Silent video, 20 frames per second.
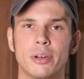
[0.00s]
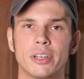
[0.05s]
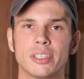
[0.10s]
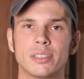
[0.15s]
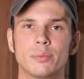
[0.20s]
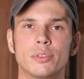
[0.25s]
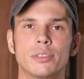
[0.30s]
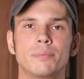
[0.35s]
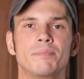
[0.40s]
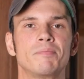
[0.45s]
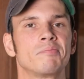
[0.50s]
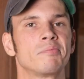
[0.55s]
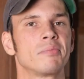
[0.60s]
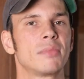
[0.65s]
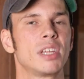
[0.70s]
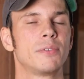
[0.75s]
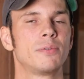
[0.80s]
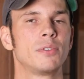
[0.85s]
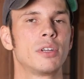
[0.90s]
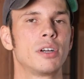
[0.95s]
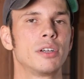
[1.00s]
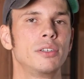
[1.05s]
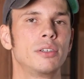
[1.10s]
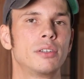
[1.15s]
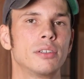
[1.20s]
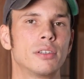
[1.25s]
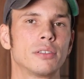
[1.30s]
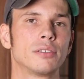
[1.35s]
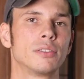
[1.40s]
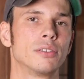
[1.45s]
possible. If not, you
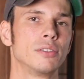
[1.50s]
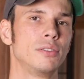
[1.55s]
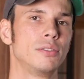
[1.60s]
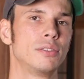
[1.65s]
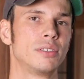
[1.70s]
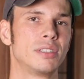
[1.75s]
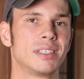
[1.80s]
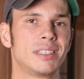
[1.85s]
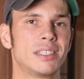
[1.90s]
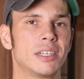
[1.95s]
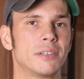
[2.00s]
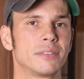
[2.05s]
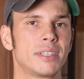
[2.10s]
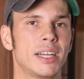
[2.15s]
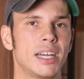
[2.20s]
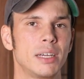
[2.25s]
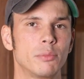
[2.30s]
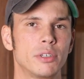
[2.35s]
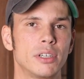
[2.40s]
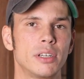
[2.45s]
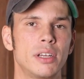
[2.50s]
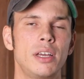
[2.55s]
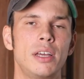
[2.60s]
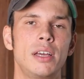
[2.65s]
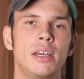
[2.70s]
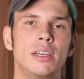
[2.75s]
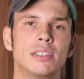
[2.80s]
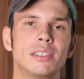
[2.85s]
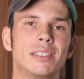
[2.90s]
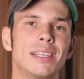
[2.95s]
could also use the self timer,
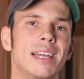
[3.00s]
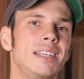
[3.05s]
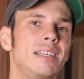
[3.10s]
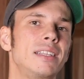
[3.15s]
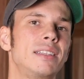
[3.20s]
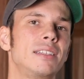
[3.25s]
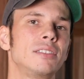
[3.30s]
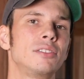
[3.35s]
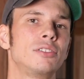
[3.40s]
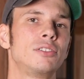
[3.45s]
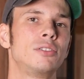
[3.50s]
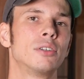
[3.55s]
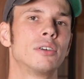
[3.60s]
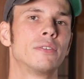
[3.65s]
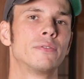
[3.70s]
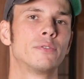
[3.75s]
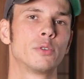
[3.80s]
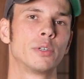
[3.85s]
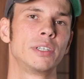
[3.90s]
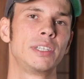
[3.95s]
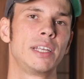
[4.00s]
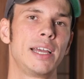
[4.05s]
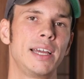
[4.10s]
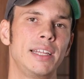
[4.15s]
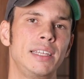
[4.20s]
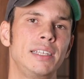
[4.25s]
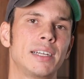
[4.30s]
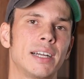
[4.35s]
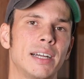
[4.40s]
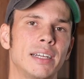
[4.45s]
just anything to avoid
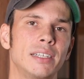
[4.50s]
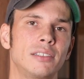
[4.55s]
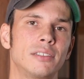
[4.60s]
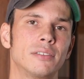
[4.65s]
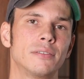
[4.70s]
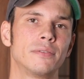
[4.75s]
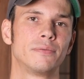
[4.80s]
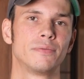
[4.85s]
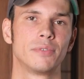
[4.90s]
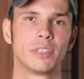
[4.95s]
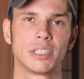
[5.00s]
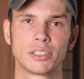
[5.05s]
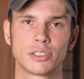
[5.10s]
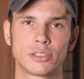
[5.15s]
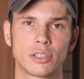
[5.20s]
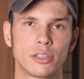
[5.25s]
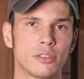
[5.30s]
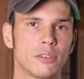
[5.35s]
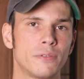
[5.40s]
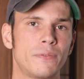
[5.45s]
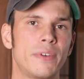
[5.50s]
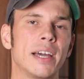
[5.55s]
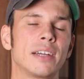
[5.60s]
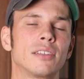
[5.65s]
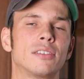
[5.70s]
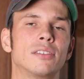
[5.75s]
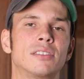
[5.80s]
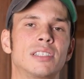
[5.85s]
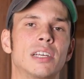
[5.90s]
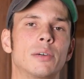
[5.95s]
any kind of external
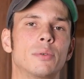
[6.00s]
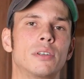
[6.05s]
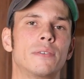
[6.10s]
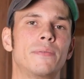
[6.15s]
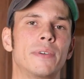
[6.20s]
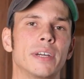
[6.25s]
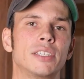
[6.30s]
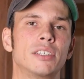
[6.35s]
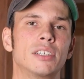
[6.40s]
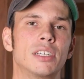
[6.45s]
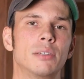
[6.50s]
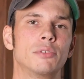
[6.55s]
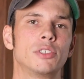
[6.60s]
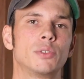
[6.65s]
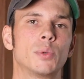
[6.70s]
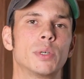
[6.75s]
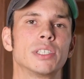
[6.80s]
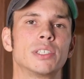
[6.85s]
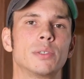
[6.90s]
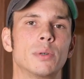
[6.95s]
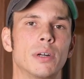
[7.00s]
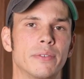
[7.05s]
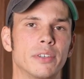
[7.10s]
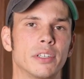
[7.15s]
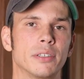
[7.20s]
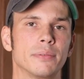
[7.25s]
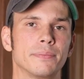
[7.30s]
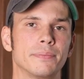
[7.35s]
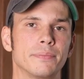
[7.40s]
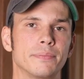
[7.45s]
factors that would affect your image
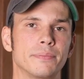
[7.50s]
whatsoever.